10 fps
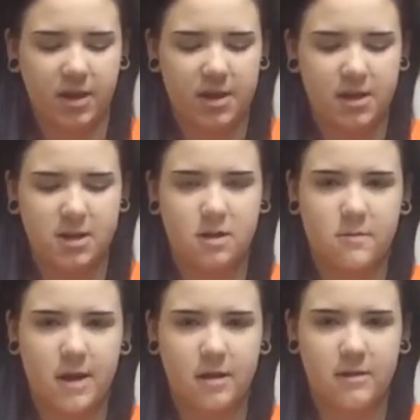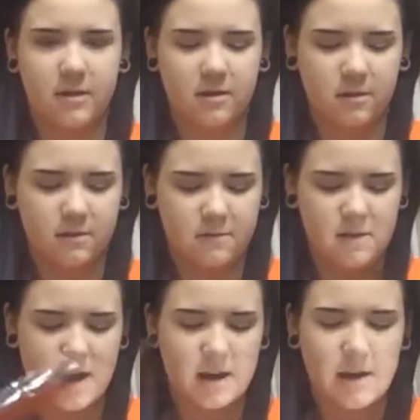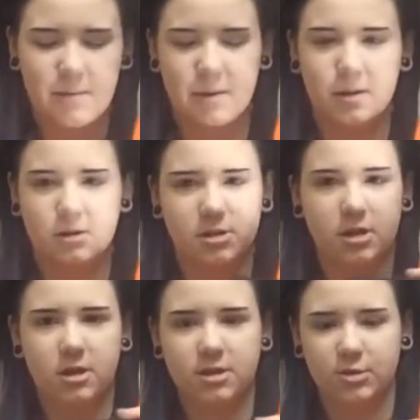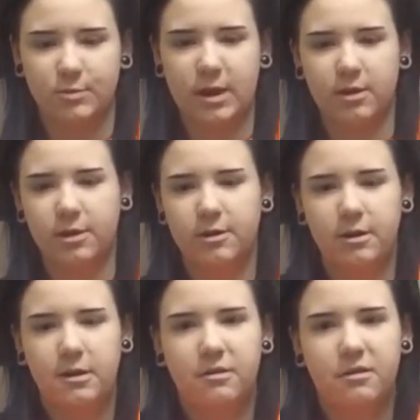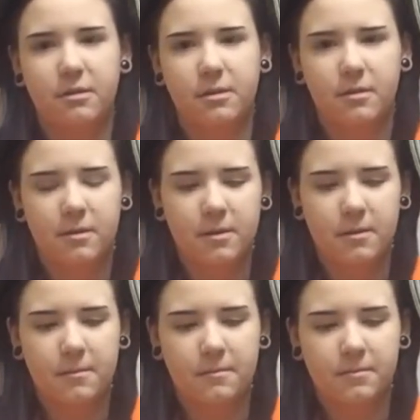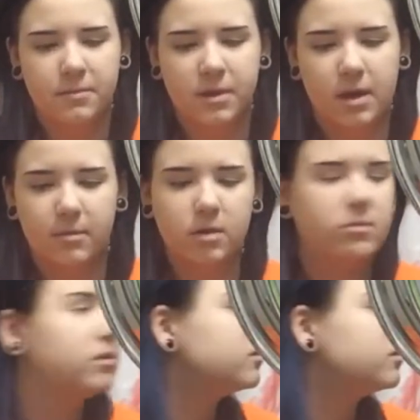an eyeshadow palette, and then you lift that up, and then there's a contour palette underneath. I'm going to be